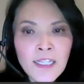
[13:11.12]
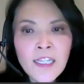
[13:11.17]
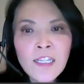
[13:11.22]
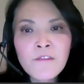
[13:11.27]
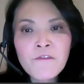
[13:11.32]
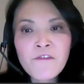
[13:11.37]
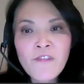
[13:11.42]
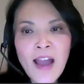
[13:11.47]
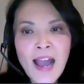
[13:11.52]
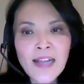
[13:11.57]

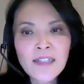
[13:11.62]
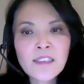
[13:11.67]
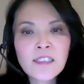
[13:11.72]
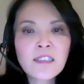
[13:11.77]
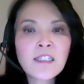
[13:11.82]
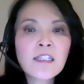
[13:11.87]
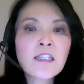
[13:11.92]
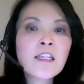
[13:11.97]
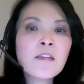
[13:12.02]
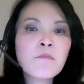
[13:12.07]
In
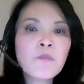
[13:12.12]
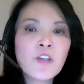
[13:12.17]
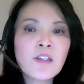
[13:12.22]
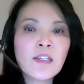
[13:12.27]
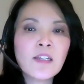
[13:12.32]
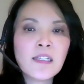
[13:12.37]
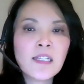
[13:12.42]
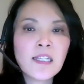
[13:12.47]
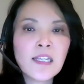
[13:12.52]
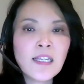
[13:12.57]
fact, the
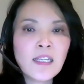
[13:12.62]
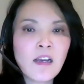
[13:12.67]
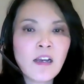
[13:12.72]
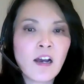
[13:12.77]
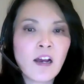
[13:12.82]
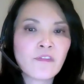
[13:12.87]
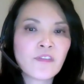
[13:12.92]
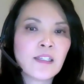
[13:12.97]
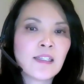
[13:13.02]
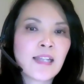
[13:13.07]
community of the